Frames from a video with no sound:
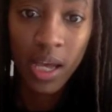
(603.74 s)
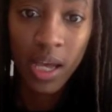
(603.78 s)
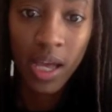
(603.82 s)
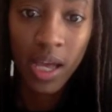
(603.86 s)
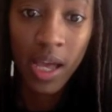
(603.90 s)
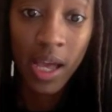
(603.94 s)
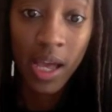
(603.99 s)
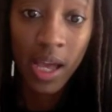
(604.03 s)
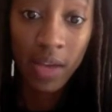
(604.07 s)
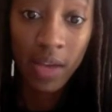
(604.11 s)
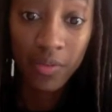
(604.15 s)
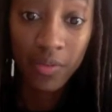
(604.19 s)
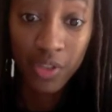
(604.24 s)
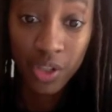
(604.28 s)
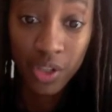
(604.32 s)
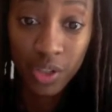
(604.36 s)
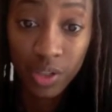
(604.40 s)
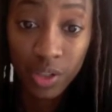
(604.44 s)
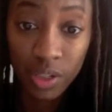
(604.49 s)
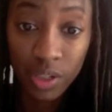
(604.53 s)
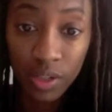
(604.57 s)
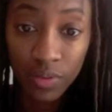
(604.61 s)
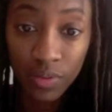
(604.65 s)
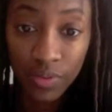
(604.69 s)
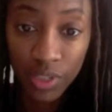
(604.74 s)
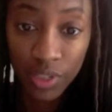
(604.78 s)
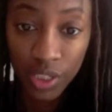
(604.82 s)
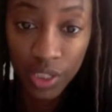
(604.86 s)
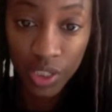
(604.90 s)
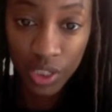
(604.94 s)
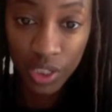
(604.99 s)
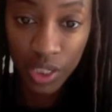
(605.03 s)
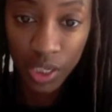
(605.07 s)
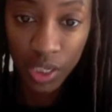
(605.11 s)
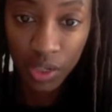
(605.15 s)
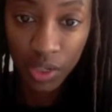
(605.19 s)
after they're
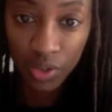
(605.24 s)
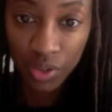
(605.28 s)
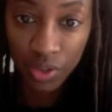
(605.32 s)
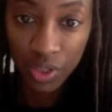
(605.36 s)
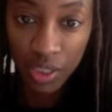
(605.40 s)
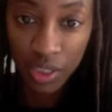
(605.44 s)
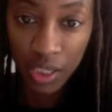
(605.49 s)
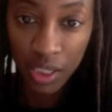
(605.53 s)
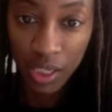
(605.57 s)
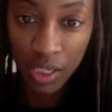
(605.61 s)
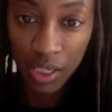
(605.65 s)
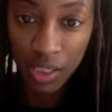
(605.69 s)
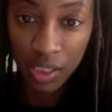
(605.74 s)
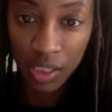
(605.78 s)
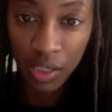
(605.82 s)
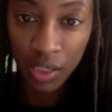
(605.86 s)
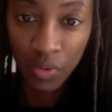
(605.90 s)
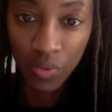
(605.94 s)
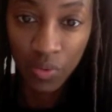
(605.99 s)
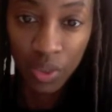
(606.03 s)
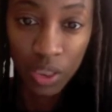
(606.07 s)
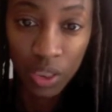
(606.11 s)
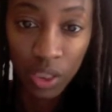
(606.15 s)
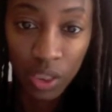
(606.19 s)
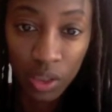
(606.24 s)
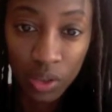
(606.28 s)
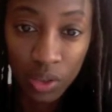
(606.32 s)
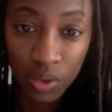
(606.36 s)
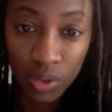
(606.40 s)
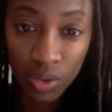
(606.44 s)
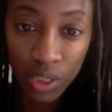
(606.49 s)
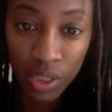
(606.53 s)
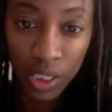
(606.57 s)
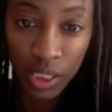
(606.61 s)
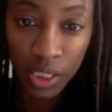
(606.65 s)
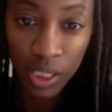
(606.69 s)
finished exercising, when they're
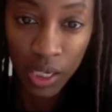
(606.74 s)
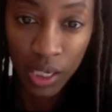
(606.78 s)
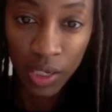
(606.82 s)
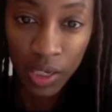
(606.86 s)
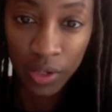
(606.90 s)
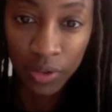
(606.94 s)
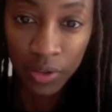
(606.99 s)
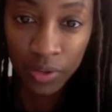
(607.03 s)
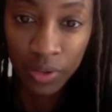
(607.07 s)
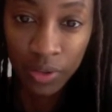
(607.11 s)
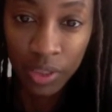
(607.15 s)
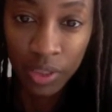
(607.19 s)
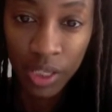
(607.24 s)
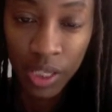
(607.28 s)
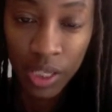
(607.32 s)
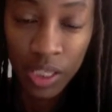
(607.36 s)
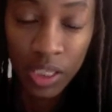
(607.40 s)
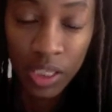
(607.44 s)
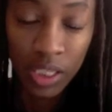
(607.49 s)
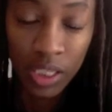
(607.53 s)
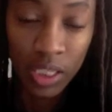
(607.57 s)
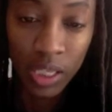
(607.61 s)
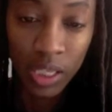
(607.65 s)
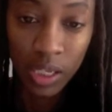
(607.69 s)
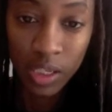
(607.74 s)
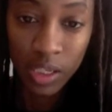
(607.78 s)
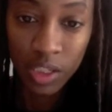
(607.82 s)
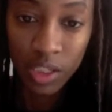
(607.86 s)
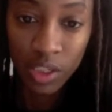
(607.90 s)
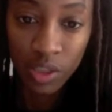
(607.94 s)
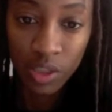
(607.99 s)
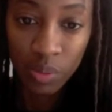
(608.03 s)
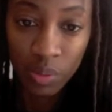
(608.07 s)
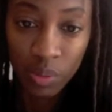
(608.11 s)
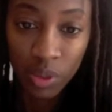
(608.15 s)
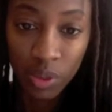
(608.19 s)
cooling down, then that can
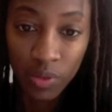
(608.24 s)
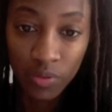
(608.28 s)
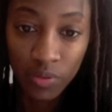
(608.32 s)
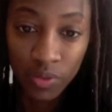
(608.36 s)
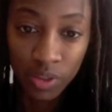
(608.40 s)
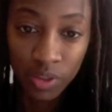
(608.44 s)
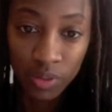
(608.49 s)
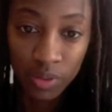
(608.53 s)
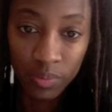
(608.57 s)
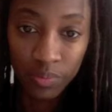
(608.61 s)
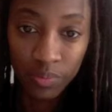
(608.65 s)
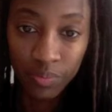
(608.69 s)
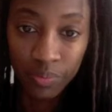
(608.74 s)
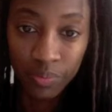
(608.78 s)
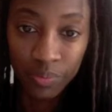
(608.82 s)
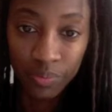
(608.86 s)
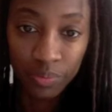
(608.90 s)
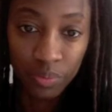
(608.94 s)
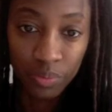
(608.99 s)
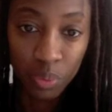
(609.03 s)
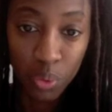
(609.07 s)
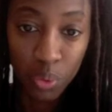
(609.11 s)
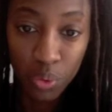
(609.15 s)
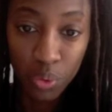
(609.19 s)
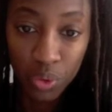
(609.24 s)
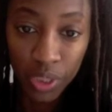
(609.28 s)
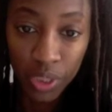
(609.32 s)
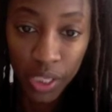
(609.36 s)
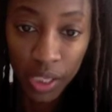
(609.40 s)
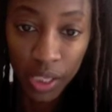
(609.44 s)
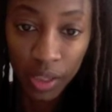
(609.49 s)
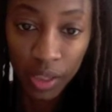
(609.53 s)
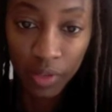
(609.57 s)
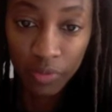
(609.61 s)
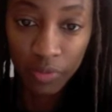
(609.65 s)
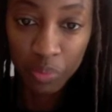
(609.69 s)
just be from
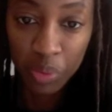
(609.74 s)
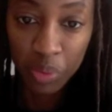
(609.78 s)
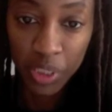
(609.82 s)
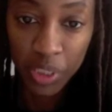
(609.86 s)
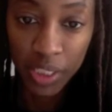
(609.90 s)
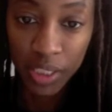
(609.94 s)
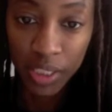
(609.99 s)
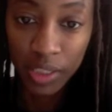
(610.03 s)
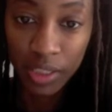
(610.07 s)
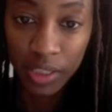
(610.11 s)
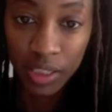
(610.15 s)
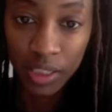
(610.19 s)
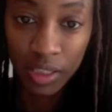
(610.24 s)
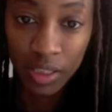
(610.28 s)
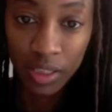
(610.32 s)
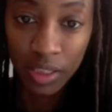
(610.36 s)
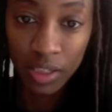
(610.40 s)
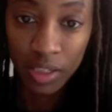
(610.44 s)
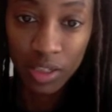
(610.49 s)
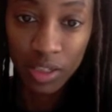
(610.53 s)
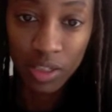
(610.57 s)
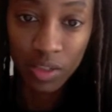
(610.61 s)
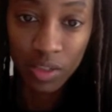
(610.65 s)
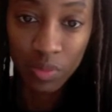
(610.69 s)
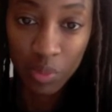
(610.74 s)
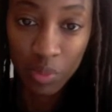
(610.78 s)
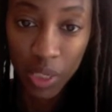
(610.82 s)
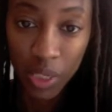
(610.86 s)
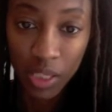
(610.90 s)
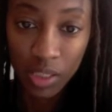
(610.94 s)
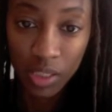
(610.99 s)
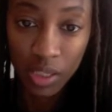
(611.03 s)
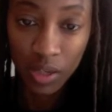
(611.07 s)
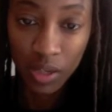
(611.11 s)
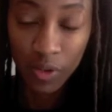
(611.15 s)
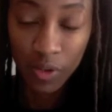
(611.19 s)
pooling of blood and they just
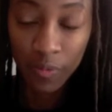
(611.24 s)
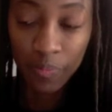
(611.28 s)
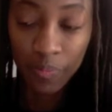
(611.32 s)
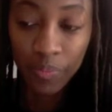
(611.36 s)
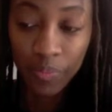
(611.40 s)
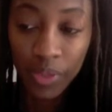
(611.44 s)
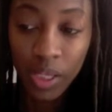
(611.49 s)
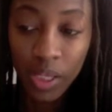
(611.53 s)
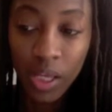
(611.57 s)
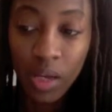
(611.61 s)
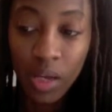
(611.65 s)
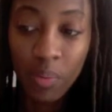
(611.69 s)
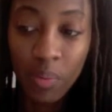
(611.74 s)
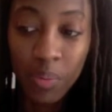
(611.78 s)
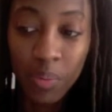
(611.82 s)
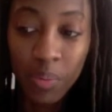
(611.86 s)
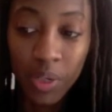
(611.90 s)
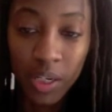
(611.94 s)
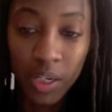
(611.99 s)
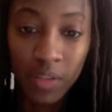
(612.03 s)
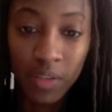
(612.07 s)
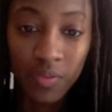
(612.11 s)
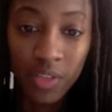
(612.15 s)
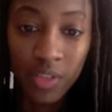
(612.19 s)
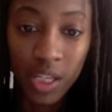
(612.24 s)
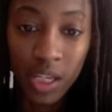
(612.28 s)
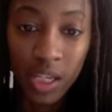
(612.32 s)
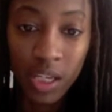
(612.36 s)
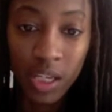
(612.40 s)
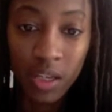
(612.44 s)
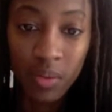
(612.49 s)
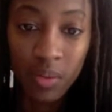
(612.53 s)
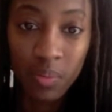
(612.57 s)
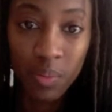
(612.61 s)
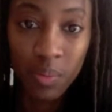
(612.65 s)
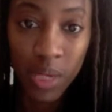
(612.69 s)
pass out. But if
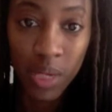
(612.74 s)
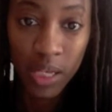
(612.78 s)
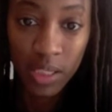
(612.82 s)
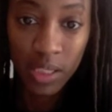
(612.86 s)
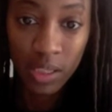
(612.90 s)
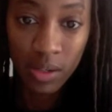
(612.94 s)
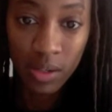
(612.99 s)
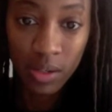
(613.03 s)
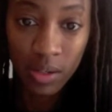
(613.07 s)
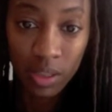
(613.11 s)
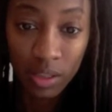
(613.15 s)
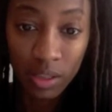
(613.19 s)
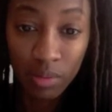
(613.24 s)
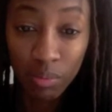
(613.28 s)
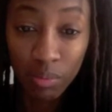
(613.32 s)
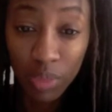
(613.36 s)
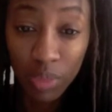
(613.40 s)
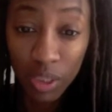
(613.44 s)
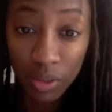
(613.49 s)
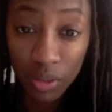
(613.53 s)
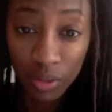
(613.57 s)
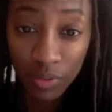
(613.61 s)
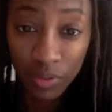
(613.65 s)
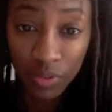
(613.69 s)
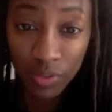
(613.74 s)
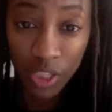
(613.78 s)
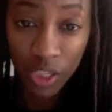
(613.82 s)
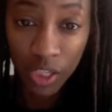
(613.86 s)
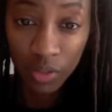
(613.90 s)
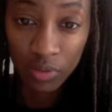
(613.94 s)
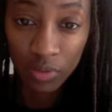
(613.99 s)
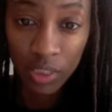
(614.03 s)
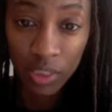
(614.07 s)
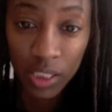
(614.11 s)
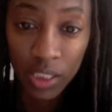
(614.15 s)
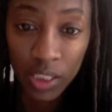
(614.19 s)
they pass out in the middle of their
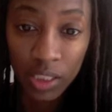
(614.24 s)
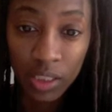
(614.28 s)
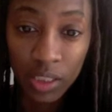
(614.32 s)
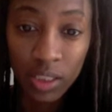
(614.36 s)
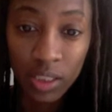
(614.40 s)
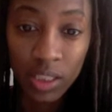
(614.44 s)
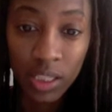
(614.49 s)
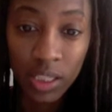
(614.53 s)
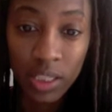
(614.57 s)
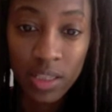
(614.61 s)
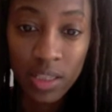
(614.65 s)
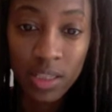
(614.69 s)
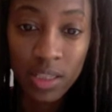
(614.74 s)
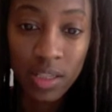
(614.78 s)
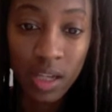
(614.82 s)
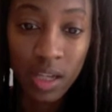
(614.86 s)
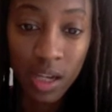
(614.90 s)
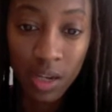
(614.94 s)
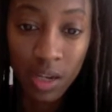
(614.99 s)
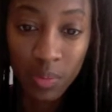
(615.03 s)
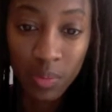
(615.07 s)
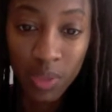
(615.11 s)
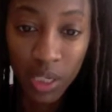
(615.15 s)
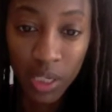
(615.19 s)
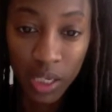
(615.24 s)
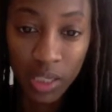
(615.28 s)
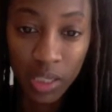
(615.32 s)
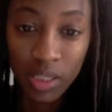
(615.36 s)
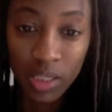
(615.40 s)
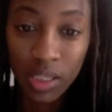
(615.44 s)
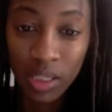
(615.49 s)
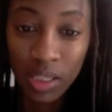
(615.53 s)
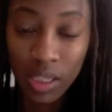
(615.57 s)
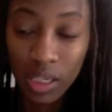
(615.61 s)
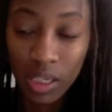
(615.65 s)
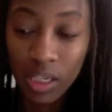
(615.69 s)
run, that's ominous
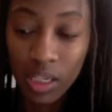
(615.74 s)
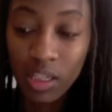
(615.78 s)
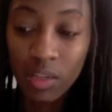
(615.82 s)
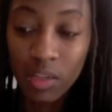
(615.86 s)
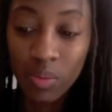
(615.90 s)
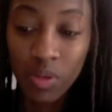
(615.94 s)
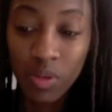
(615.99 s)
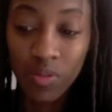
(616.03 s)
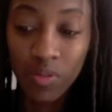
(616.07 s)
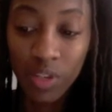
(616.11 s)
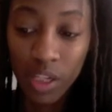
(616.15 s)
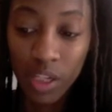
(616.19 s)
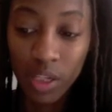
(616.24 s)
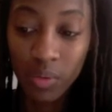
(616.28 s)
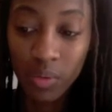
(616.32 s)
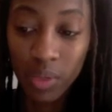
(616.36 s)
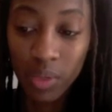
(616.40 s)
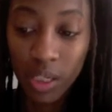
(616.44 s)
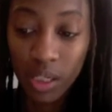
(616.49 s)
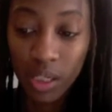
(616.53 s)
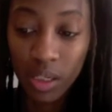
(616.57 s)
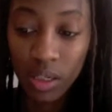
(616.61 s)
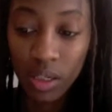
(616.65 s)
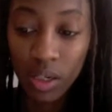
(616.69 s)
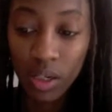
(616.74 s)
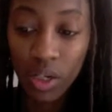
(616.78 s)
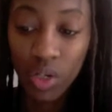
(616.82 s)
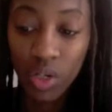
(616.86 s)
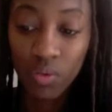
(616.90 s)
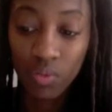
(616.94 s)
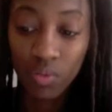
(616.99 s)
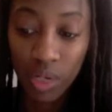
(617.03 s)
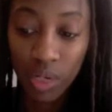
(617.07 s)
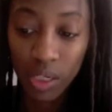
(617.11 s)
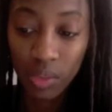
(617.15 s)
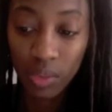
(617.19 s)
and they need to be evaluated
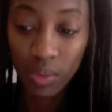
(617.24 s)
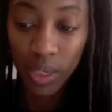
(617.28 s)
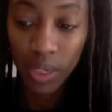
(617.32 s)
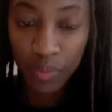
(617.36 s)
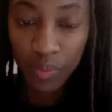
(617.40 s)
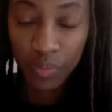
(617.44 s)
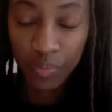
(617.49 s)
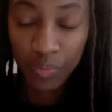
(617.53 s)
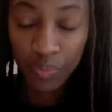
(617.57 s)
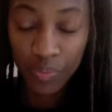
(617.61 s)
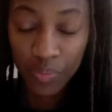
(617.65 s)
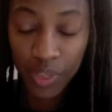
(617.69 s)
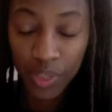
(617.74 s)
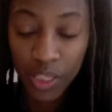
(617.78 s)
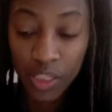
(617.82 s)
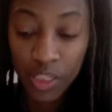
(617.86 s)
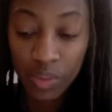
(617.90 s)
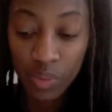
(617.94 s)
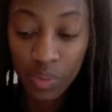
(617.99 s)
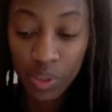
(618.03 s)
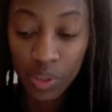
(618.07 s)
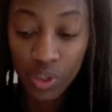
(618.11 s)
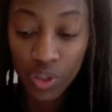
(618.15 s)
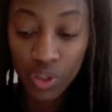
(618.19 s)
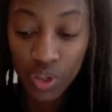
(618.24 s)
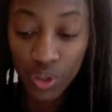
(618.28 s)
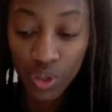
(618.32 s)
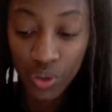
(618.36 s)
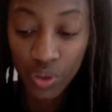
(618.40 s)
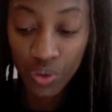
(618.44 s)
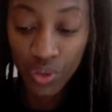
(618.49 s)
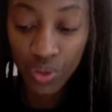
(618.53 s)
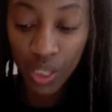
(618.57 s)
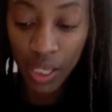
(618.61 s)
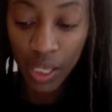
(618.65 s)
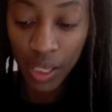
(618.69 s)
right away. It's been
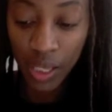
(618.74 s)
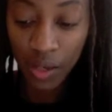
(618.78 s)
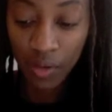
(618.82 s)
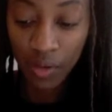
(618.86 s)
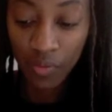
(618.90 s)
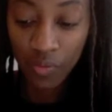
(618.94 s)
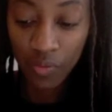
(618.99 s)
shown that